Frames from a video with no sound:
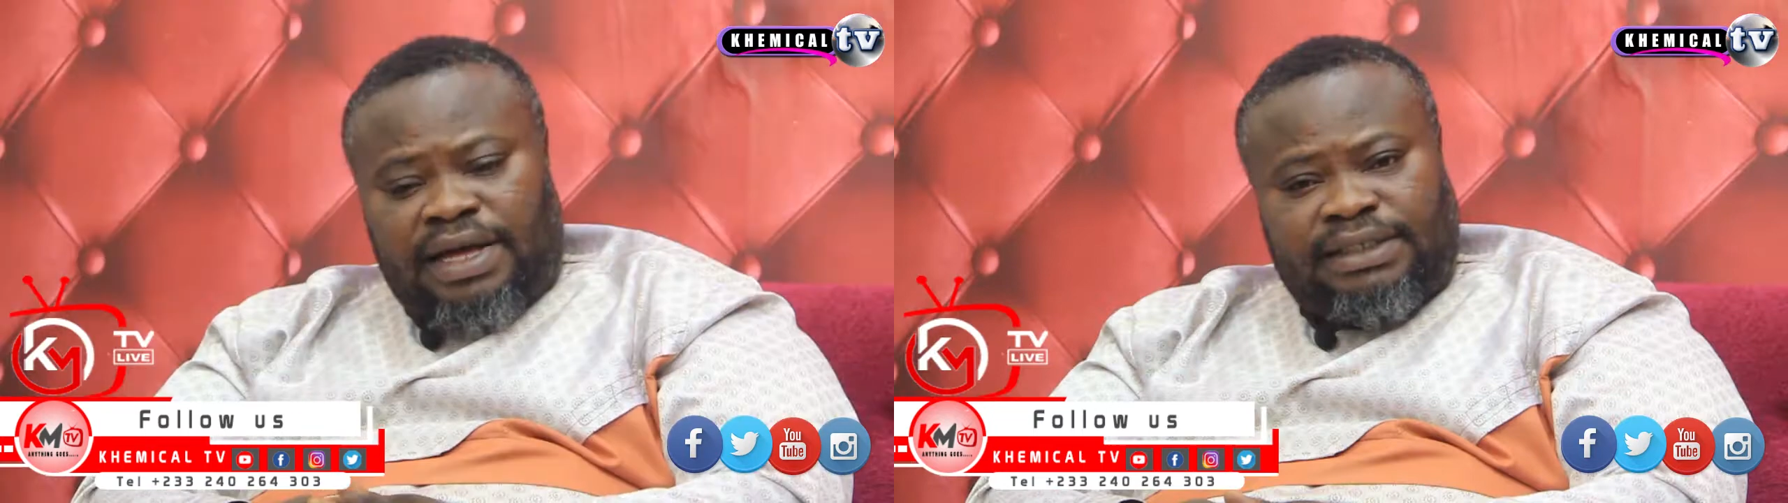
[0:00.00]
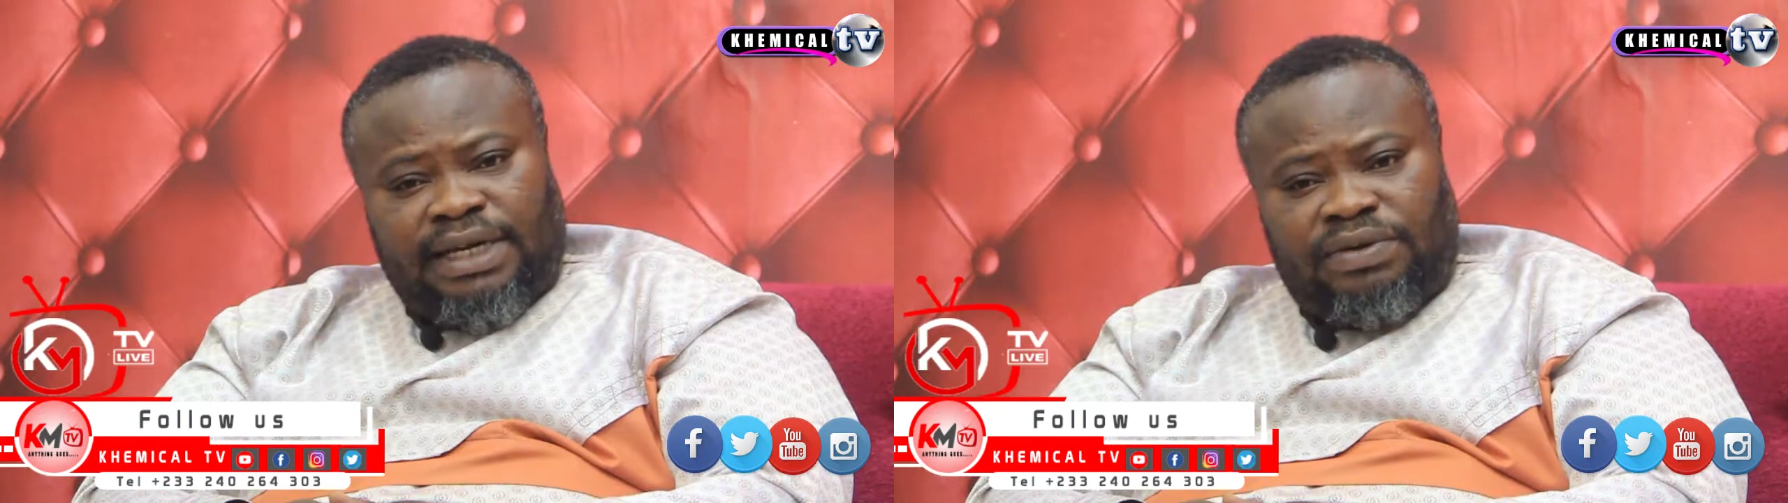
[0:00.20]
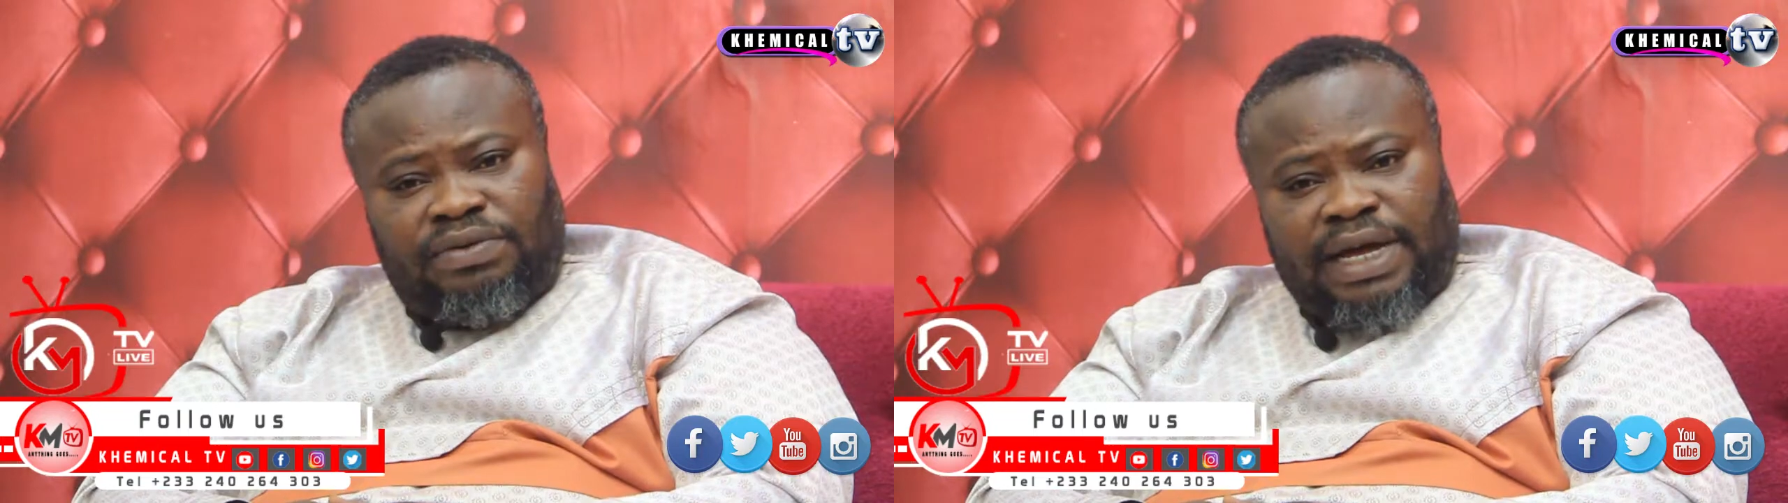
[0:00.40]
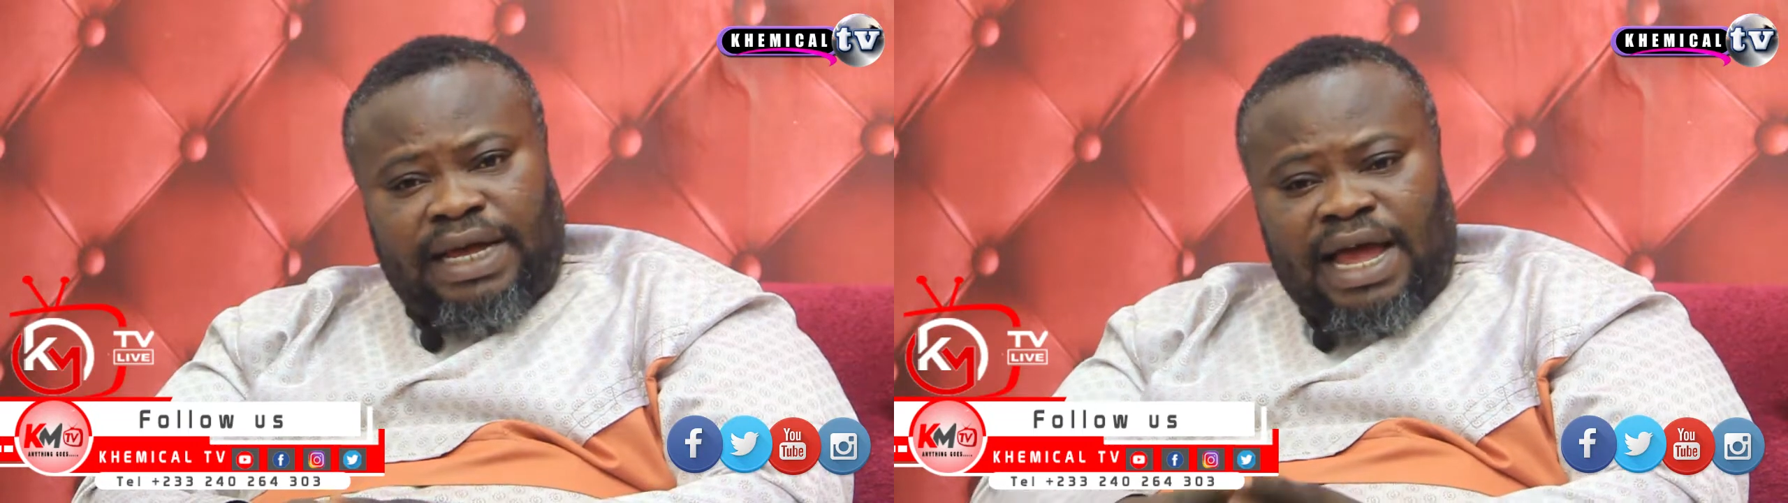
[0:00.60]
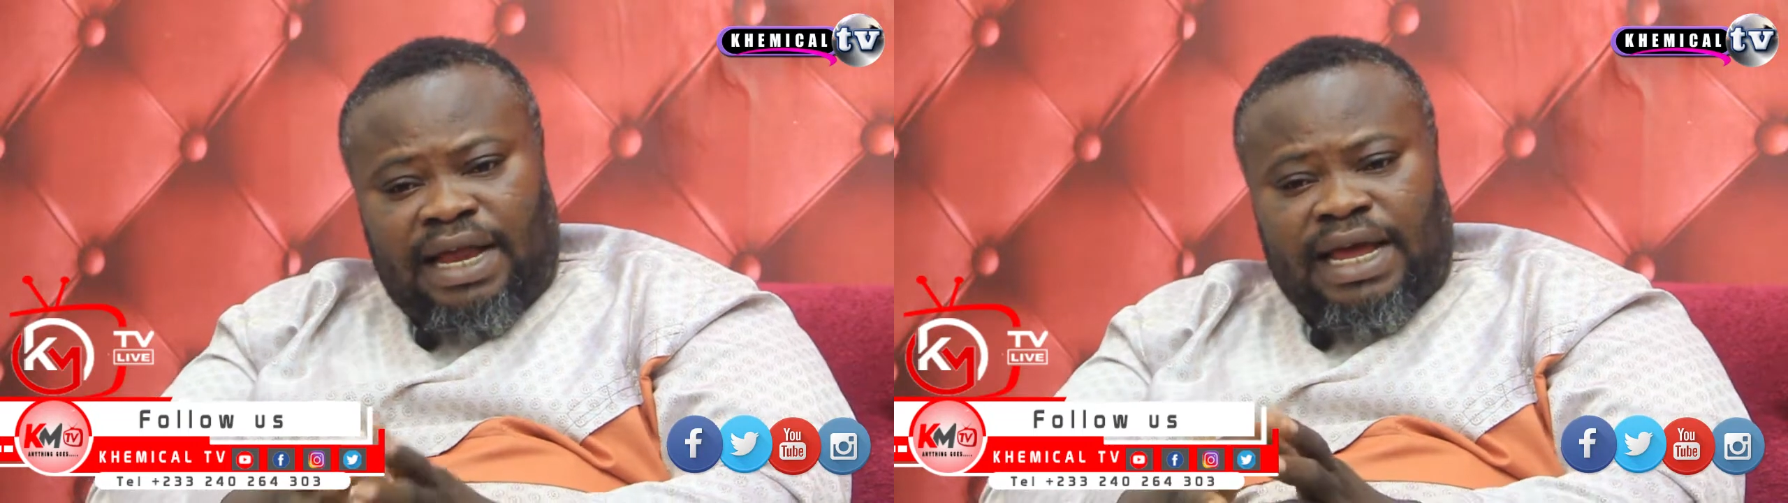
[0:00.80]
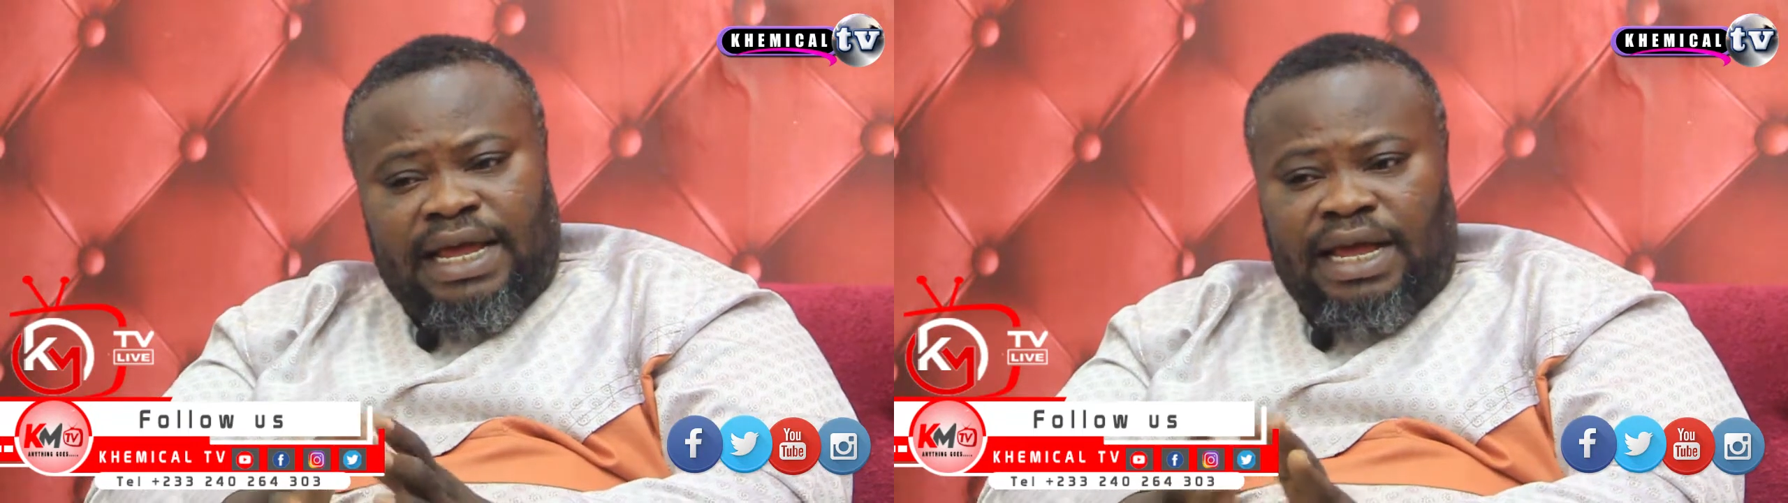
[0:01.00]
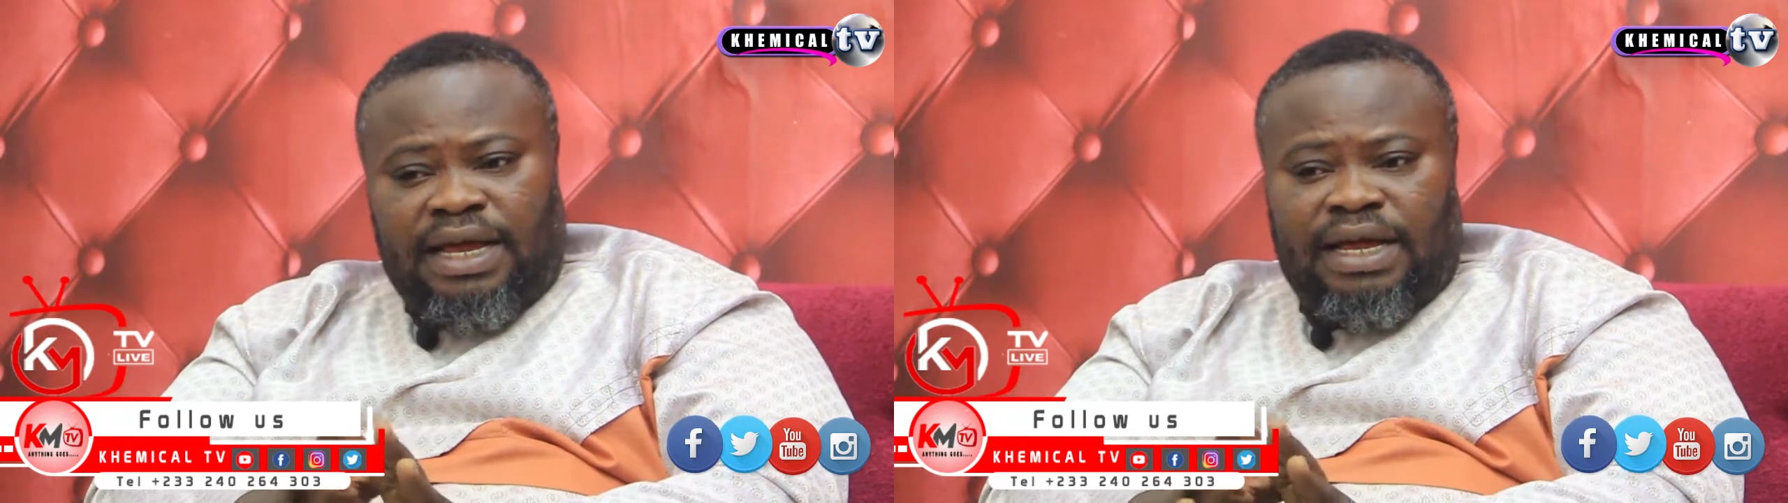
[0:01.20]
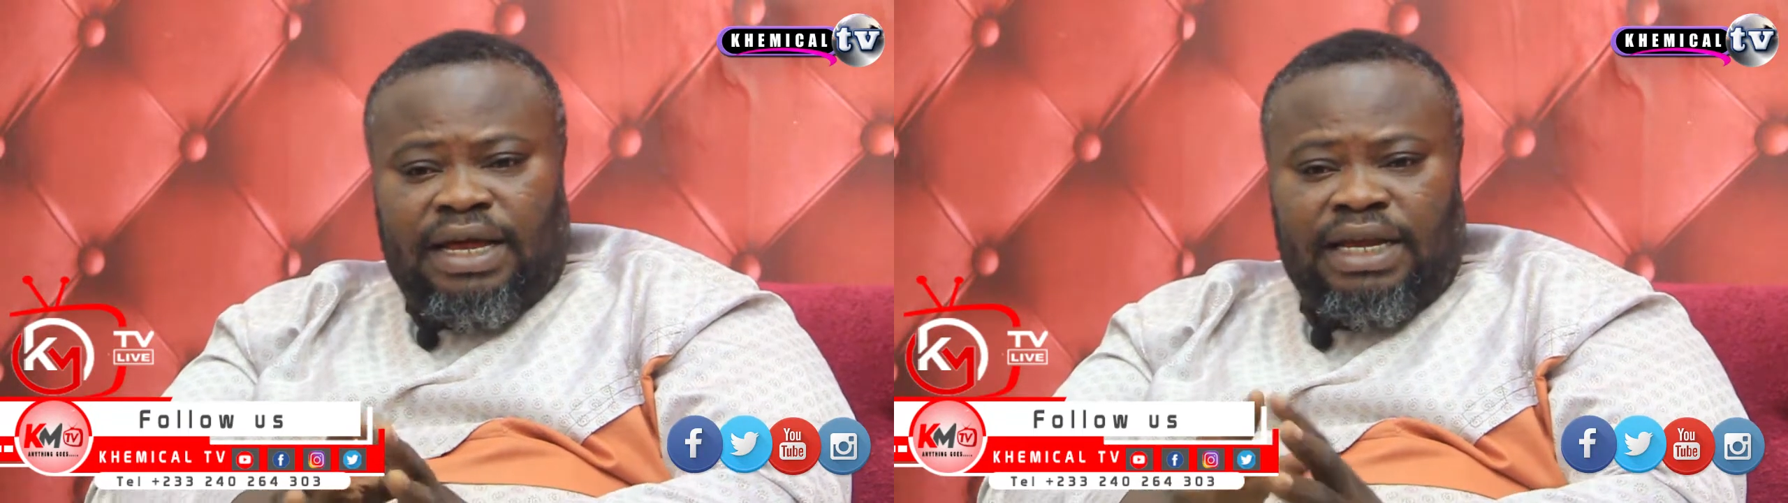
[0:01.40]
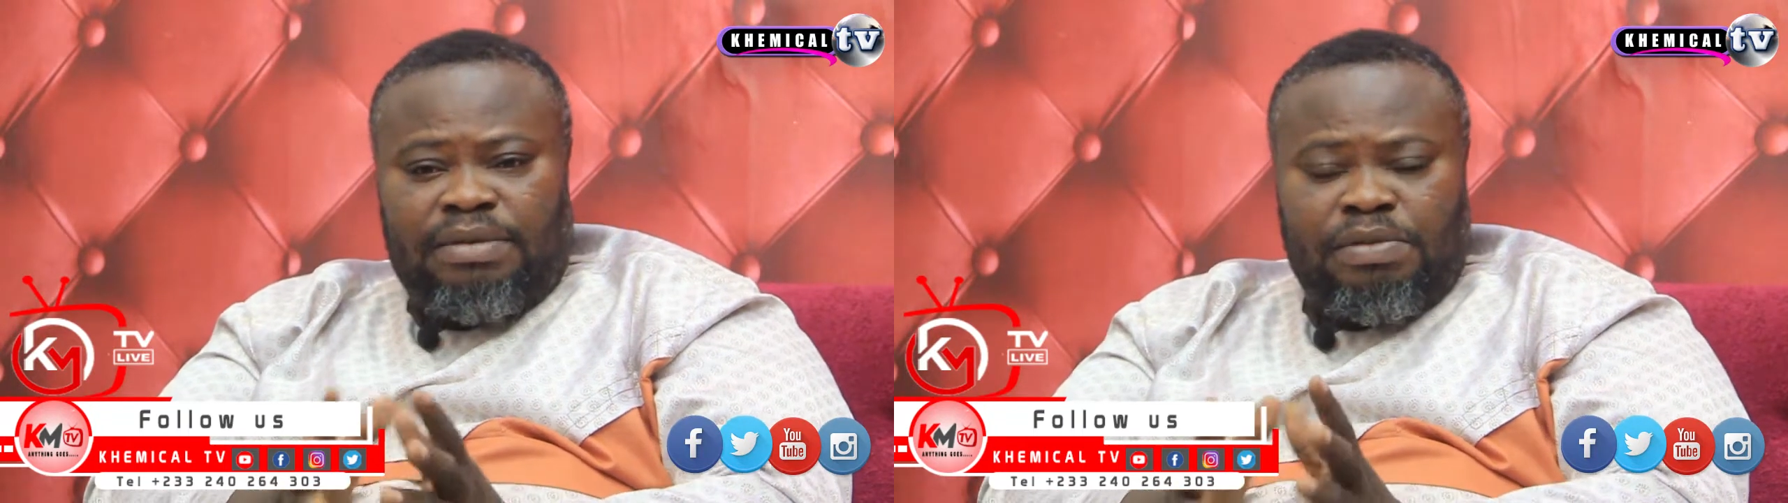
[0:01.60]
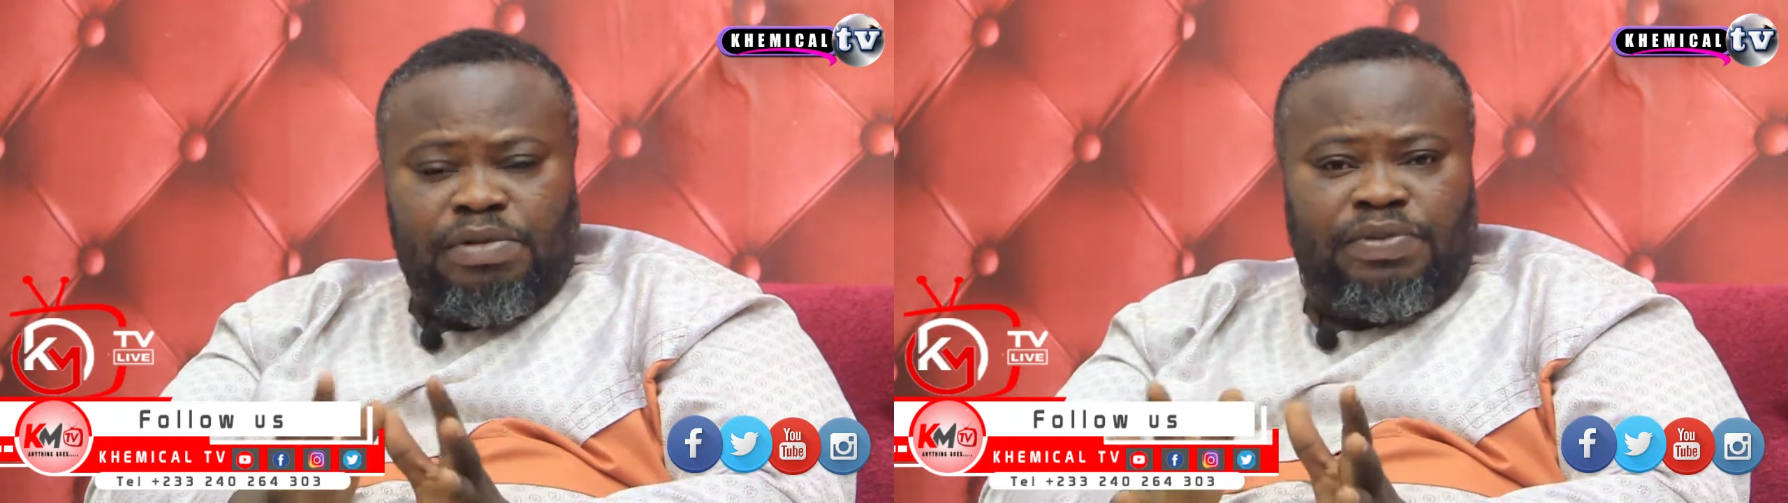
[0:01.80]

Cassano, a never be